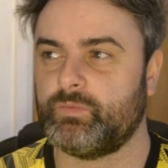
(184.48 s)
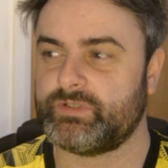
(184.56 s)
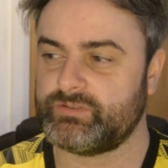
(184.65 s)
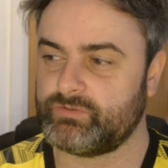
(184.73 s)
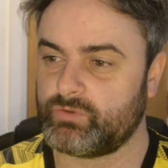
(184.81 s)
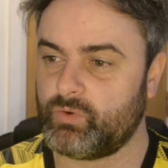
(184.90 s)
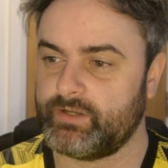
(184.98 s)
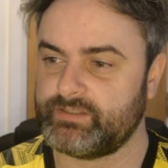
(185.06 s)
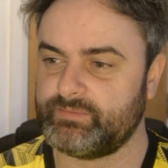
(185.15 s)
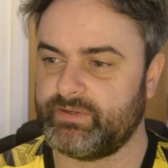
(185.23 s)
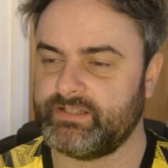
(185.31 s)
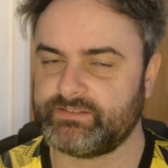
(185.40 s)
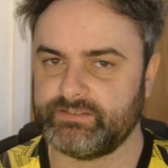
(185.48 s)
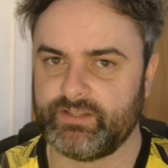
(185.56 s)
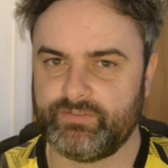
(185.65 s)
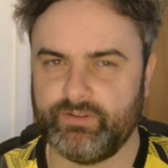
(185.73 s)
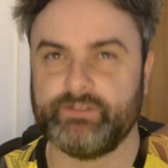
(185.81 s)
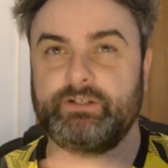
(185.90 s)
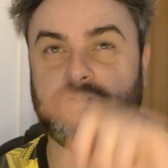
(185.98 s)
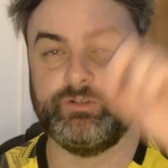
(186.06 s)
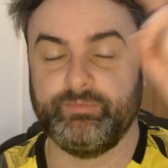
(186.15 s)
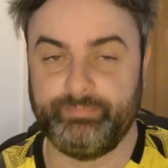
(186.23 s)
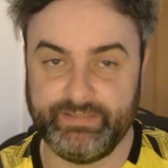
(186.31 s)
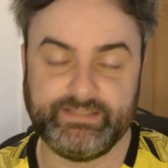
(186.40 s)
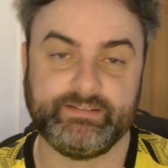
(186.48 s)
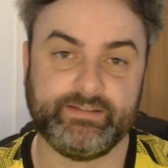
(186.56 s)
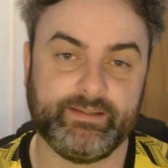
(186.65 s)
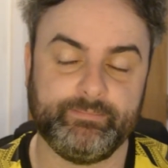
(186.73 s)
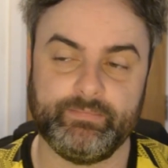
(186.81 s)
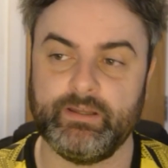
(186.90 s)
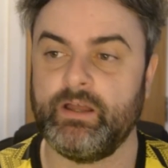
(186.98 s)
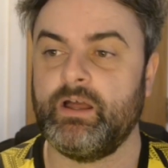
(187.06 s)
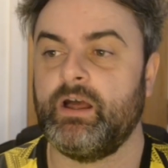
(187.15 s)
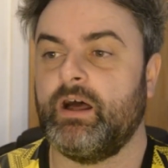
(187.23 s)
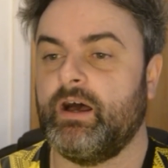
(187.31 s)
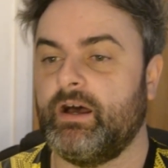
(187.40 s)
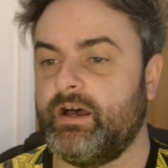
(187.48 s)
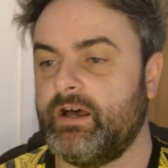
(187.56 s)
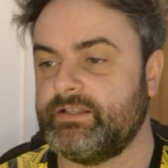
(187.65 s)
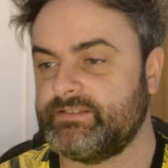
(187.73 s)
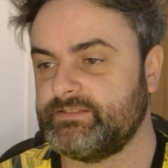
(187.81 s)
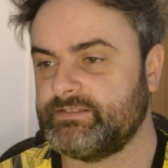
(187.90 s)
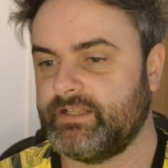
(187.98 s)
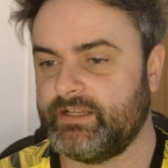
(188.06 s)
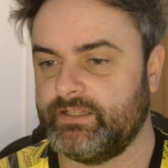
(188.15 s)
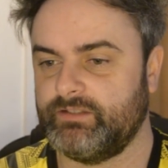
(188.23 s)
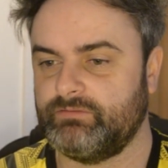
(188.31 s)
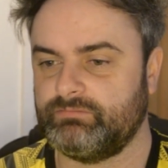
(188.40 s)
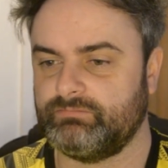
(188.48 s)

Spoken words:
which was quite a surprise, because I thought they were going to beat them. Cincinnati